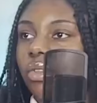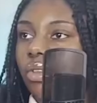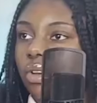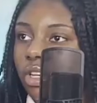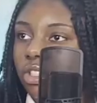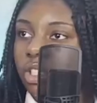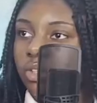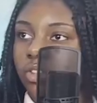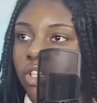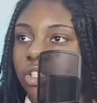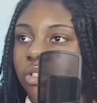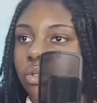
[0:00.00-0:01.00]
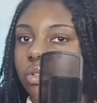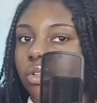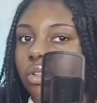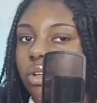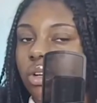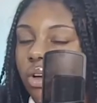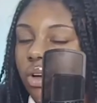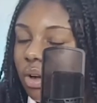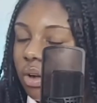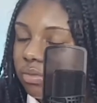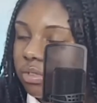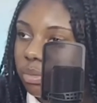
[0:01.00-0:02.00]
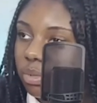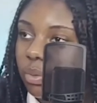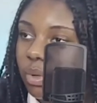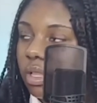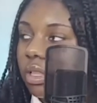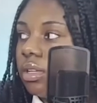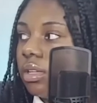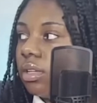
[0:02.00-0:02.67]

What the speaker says: younger generation comfortable with.